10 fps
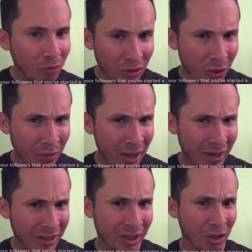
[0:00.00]
know that
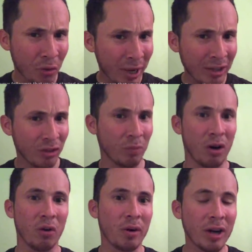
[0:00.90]
it's gonna rain
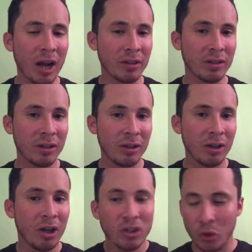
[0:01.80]
tomorrow or not.
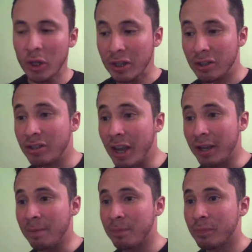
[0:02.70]
So you can
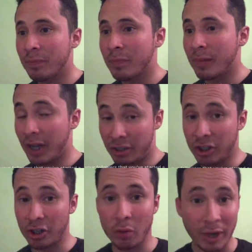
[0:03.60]
say, it's
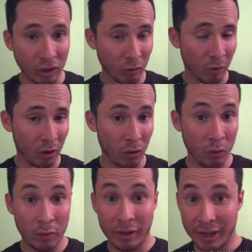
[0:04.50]
gonna rain tomorrow.
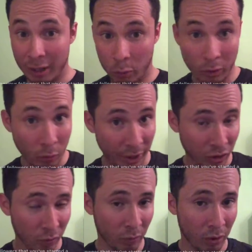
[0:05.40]
It will rain
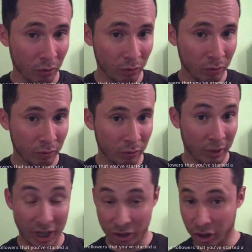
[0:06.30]
tomorrow.
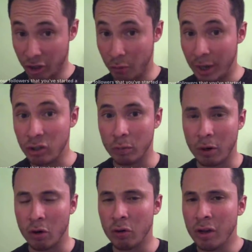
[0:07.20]
It's gonna rain
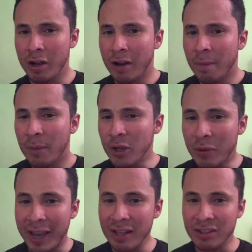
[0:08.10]
tomorrow. But you
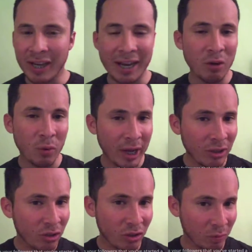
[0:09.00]
can't say it
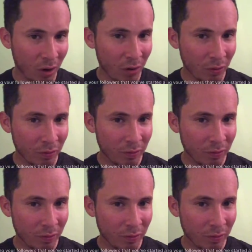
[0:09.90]
rains tomorrow